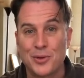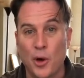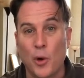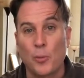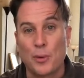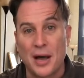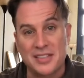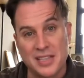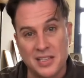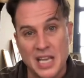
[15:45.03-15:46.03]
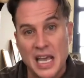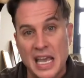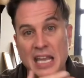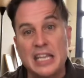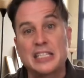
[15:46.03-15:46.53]
the whole process.
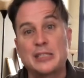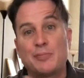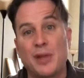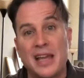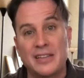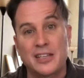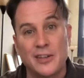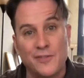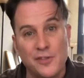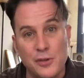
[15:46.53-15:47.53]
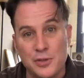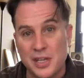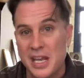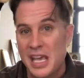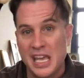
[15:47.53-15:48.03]
It explained the
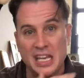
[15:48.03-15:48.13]
confusion.